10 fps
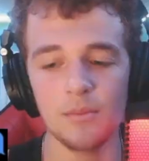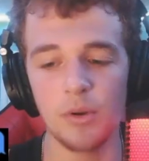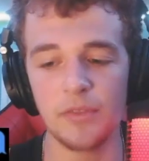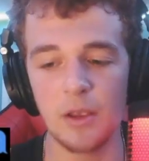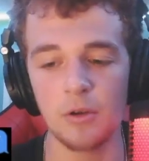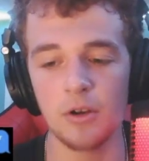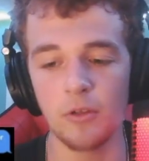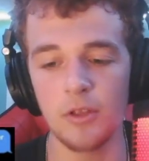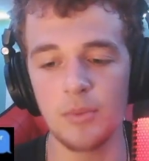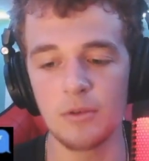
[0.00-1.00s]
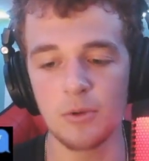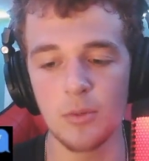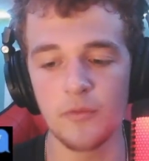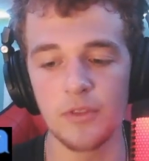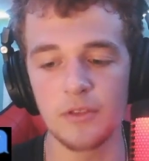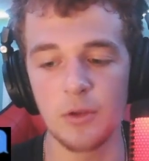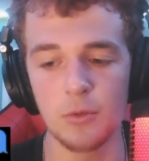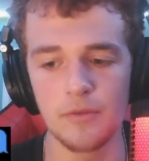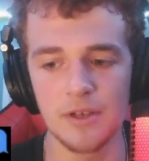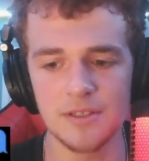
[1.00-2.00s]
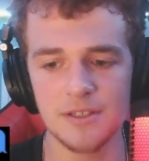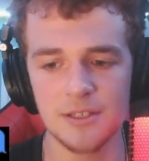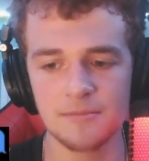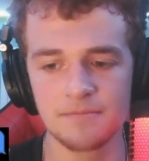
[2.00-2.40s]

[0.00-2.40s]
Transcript: But there would only be room for the two of us."